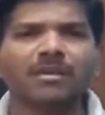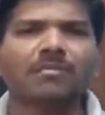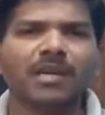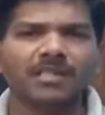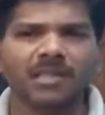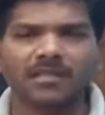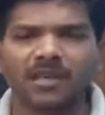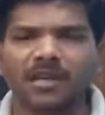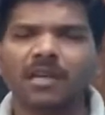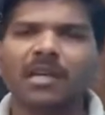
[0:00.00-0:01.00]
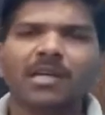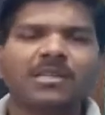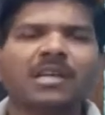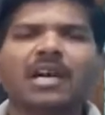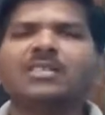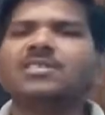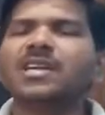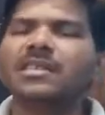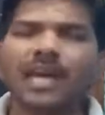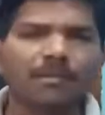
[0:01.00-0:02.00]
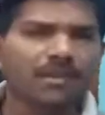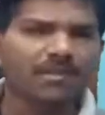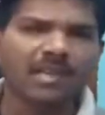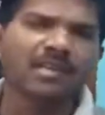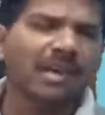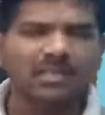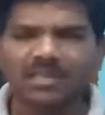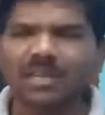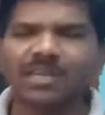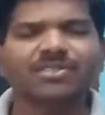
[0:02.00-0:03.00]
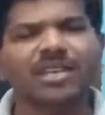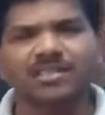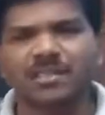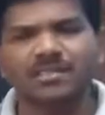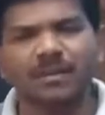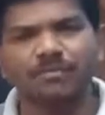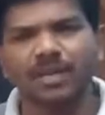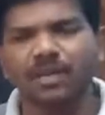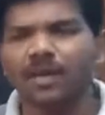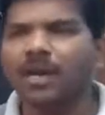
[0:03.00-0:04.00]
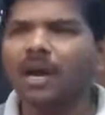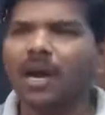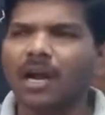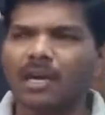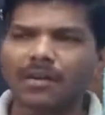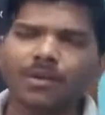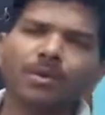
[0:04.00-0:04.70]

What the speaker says: Somebody says that the cultural dimension culturally changed something, and